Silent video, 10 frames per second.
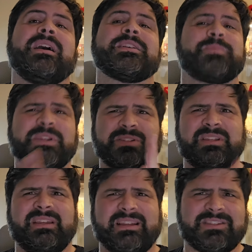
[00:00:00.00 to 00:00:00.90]

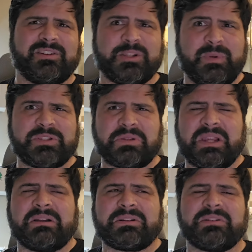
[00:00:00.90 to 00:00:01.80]
especially as our special
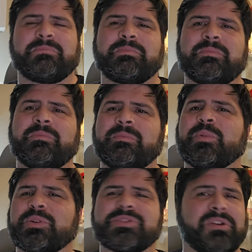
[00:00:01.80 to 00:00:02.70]
character
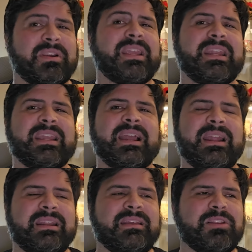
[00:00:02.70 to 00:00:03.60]
molds are getting
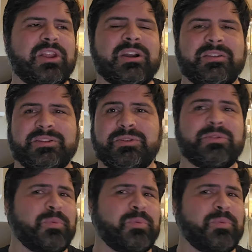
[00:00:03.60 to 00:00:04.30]
kind of long in the tooth.